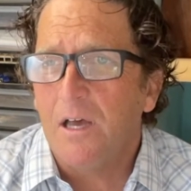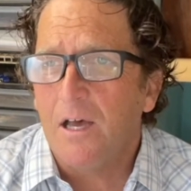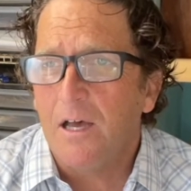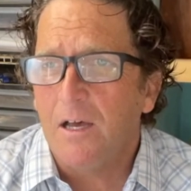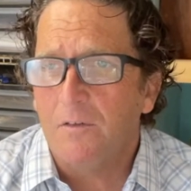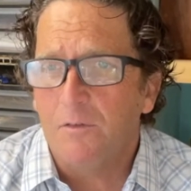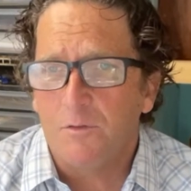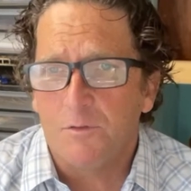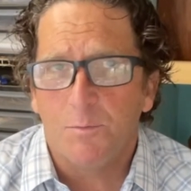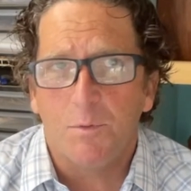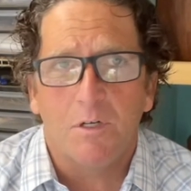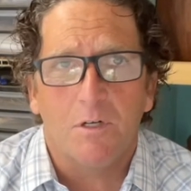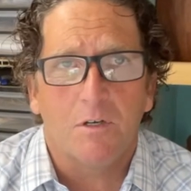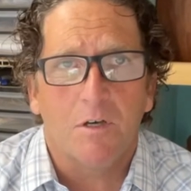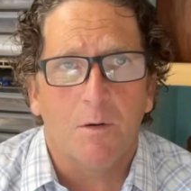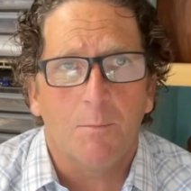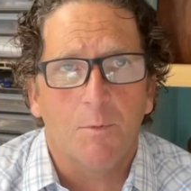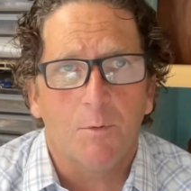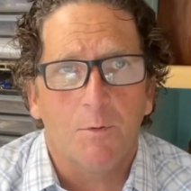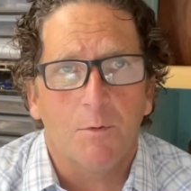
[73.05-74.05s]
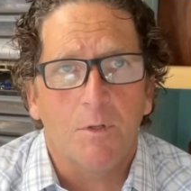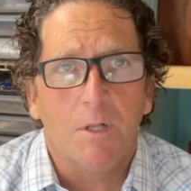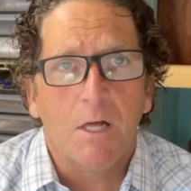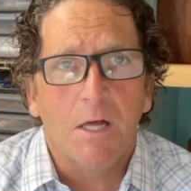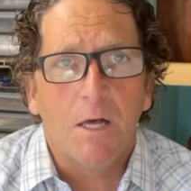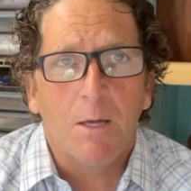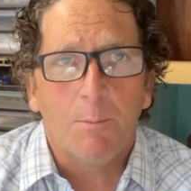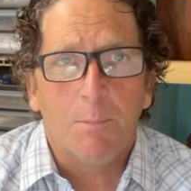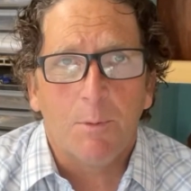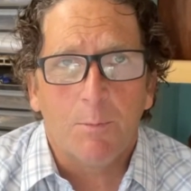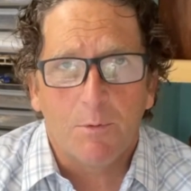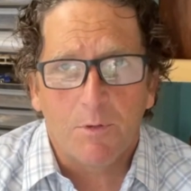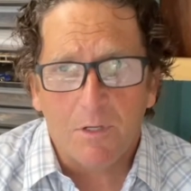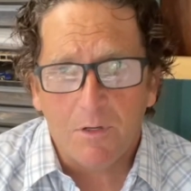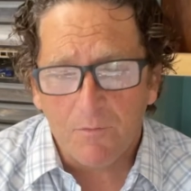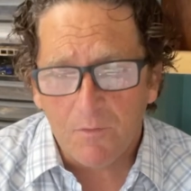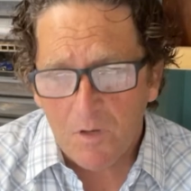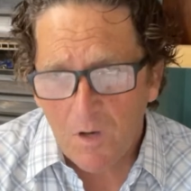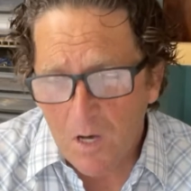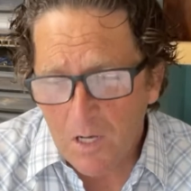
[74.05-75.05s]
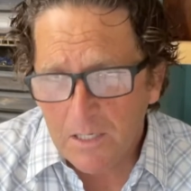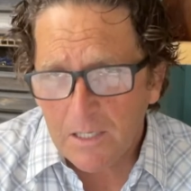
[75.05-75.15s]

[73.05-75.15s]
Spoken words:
there's been a couple people that have gone